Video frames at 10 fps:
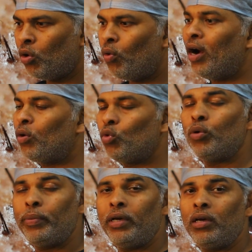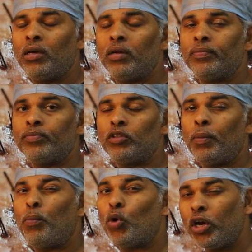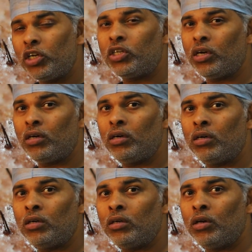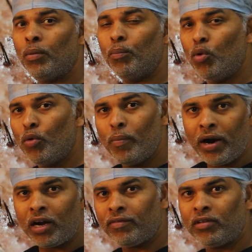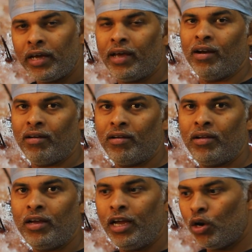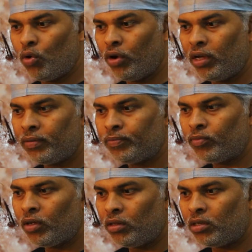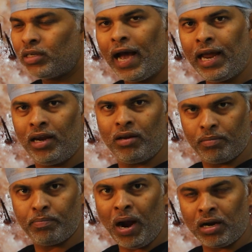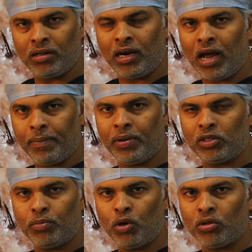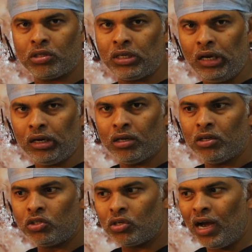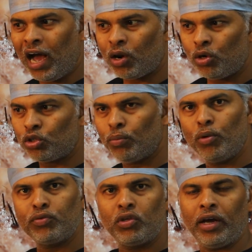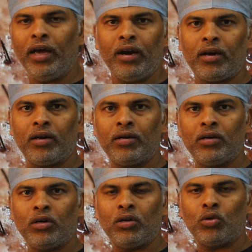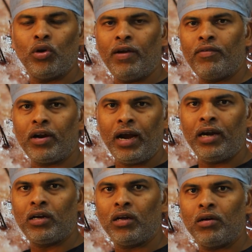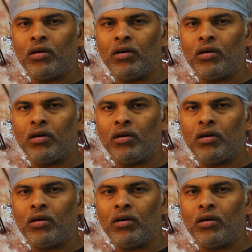what would be the potential movement of the hair, including the scarring pattern that happens below the skin. Scar also moves the hair to left, right,